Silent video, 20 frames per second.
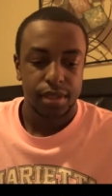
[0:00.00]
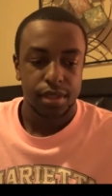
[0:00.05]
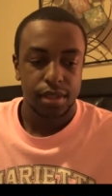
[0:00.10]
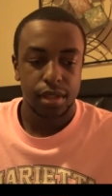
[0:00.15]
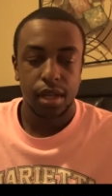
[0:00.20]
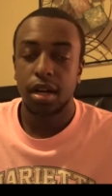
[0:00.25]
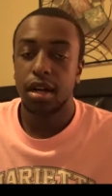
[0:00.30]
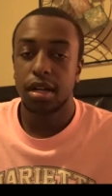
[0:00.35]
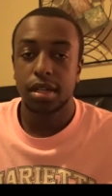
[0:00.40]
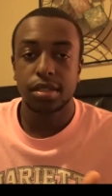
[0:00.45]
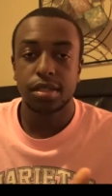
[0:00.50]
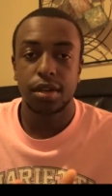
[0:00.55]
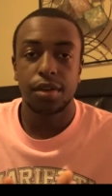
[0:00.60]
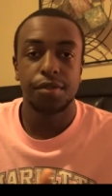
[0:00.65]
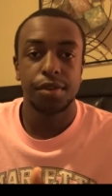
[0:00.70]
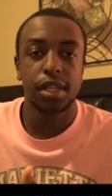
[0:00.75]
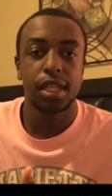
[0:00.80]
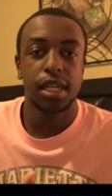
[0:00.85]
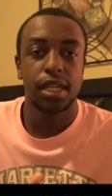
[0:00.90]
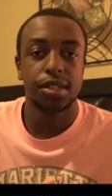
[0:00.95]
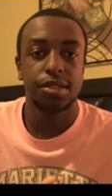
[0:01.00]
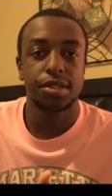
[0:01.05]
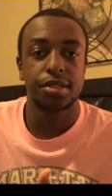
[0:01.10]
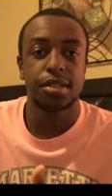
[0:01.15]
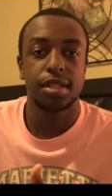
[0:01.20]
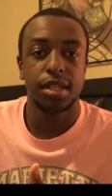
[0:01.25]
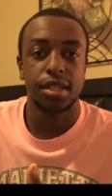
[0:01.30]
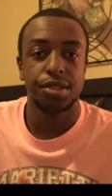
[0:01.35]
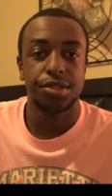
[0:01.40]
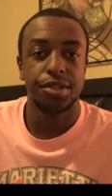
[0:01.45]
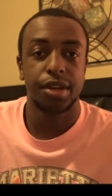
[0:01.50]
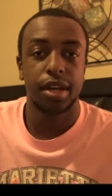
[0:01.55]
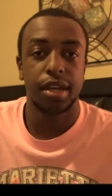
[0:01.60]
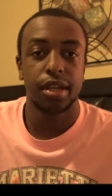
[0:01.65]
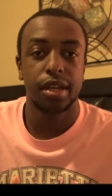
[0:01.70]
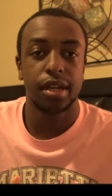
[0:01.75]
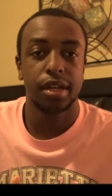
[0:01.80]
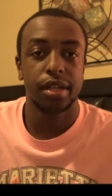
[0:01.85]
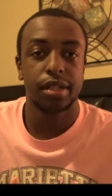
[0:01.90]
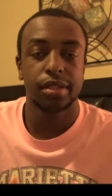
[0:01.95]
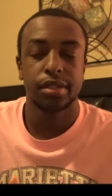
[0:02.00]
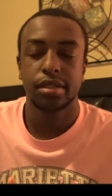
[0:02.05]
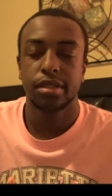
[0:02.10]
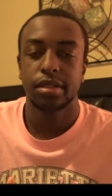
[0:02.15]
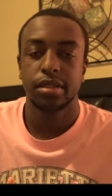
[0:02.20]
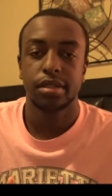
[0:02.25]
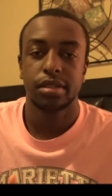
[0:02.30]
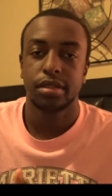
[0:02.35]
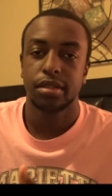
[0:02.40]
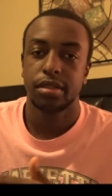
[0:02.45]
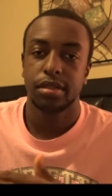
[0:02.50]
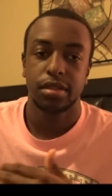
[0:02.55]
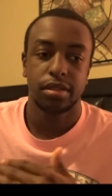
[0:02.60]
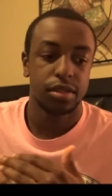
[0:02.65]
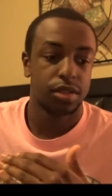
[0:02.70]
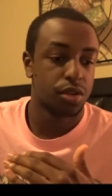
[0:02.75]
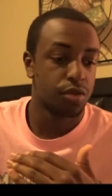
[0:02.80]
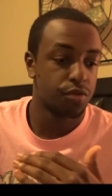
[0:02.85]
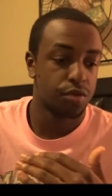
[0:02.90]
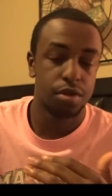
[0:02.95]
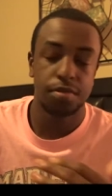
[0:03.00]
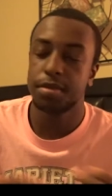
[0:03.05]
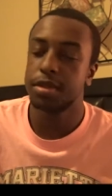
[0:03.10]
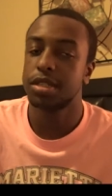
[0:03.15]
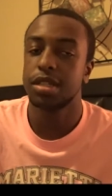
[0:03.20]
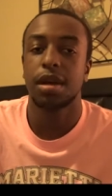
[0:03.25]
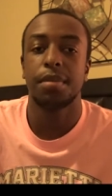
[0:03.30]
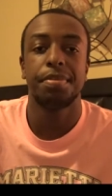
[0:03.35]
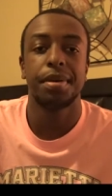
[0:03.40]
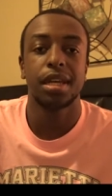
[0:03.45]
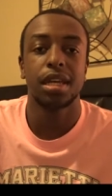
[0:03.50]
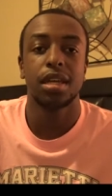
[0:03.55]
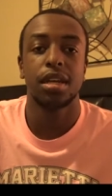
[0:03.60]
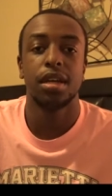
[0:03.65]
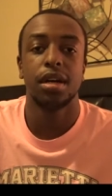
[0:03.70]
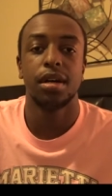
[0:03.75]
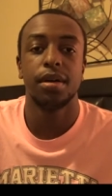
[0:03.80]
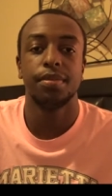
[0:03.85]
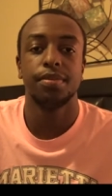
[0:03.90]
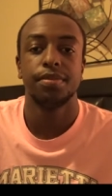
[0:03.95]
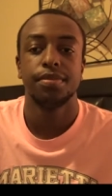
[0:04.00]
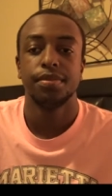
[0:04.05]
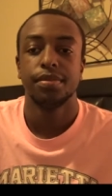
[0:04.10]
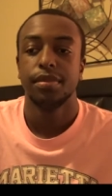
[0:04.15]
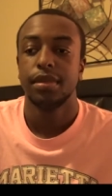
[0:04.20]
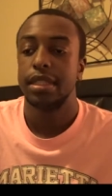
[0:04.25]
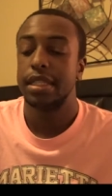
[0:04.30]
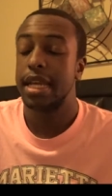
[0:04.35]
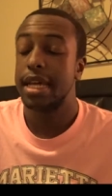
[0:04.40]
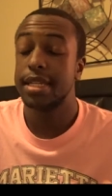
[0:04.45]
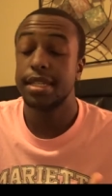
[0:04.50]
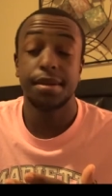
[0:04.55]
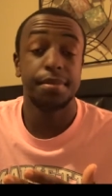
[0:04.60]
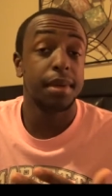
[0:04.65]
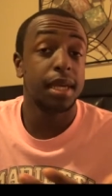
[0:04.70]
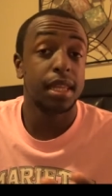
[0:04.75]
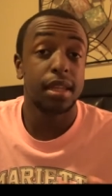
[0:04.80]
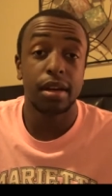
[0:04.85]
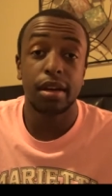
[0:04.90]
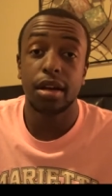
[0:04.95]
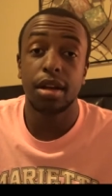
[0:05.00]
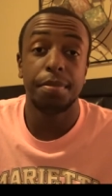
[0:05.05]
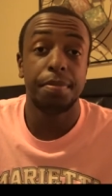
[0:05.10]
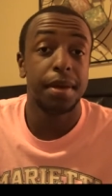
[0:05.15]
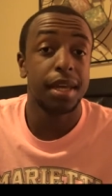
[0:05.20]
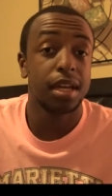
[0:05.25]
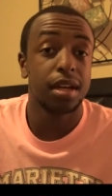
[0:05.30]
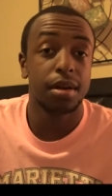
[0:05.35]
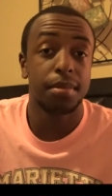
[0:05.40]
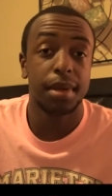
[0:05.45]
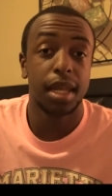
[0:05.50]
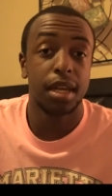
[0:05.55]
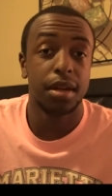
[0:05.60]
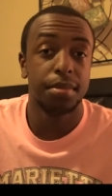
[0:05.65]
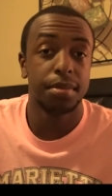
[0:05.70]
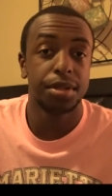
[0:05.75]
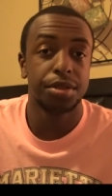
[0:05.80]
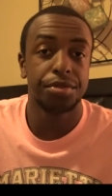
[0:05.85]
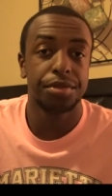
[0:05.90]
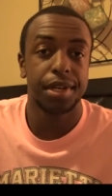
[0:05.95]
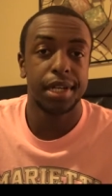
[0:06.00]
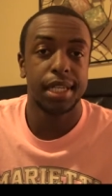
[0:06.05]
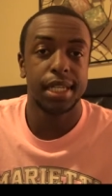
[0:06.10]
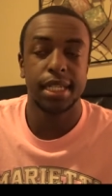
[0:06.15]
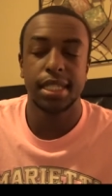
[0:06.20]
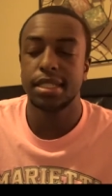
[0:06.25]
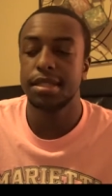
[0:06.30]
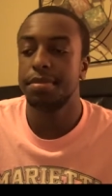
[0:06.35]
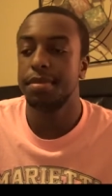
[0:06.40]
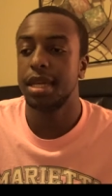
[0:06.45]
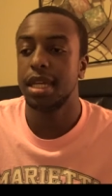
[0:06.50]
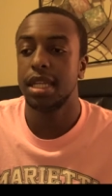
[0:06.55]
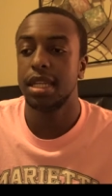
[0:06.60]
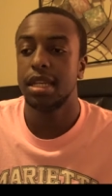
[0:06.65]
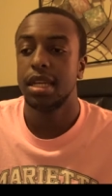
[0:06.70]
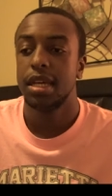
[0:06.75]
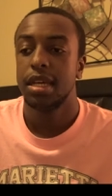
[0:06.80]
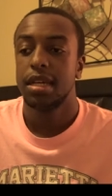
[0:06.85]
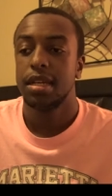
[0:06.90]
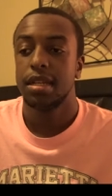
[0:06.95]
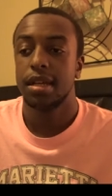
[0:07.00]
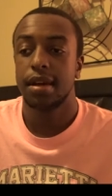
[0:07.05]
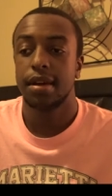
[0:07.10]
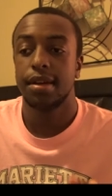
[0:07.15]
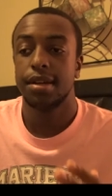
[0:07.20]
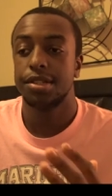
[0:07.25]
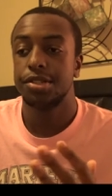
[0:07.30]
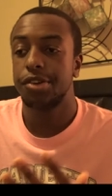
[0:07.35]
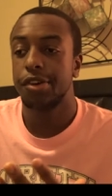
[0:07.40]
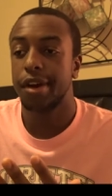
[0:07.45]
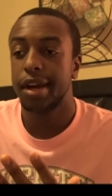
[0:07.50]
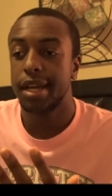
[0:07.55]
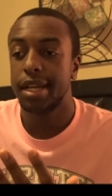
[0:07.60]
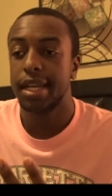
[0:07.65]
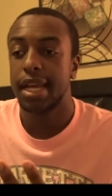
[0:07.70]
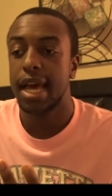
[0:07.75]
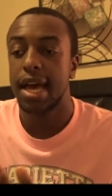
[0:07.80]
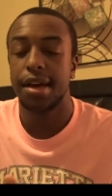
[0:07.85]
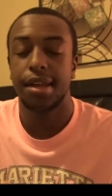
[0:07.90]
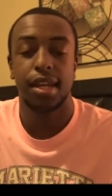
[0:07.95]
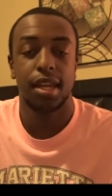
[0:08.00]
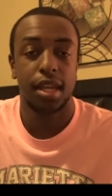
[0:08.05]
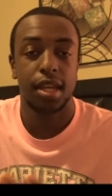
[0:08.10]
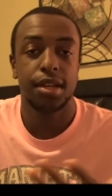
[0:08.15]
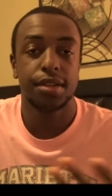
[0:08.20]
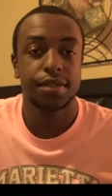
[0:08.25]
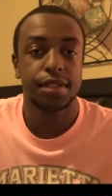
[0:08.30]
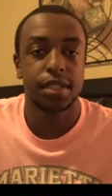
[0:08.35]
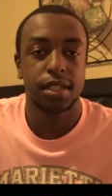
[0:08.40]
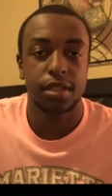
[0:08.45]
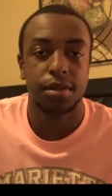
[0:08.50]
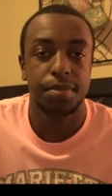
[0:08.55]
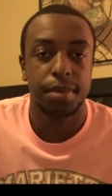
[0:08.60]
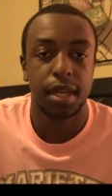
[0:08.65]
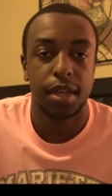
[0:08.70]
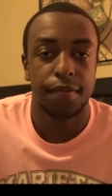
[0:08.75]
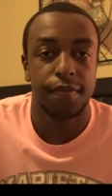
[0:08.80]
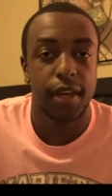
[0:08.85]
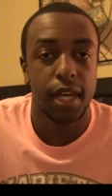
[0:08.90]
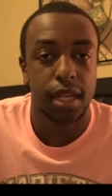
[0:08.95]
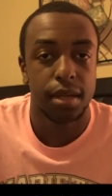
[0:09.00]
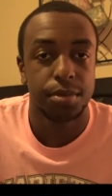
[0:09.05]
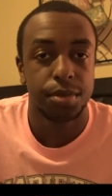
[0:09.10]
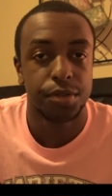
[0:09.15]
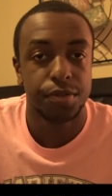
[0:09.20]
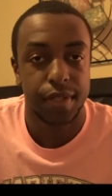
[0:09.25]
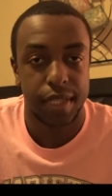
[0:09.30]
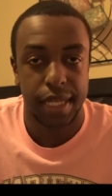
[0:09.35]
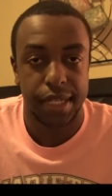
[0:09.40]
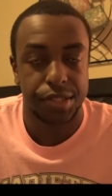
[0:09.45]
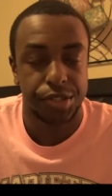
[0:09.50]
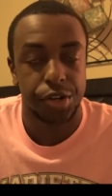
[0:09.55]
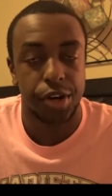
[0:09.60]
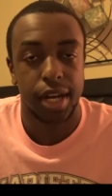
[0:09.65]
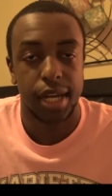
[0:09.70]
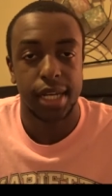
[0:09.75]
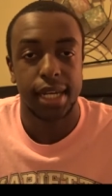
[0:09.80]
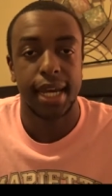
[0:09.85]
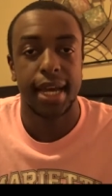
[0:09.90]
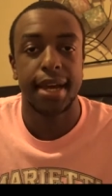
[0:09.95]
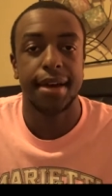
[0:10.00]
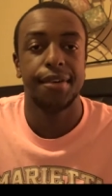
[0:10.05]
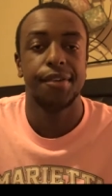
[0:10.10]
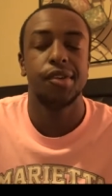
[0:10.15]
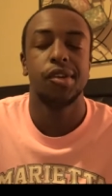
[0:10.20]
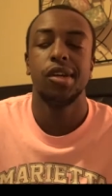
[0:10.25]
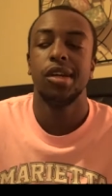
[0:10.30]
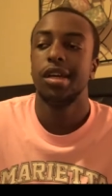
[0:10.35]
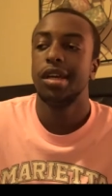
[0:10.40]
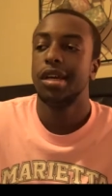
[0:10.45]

the Hawks are really interested in Trae Young. The rumors are picking up. Doesn't mean they're gonna pick him at number three. Doesn't mean they're gonna trade down and he'll still be available when they trade down.